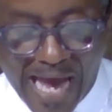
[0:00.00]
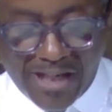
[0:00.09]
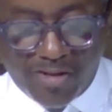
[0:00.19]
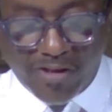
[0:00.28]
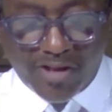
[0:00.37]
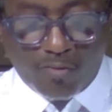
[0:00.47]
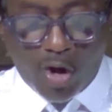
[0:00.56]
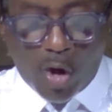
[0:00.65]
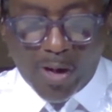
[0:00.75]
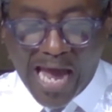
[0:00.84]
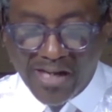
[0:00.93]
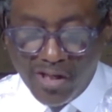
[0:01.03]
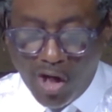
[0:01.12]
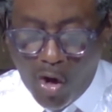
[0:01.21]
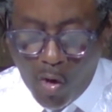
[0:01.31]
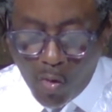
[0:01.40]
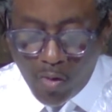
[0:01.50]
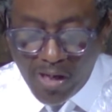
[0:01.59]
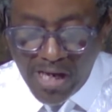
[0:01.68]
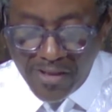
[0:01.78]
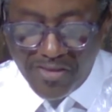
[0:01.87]
from answering the roll, I
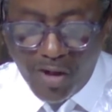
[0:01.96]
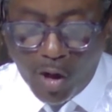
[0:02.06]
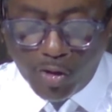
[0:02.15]
know that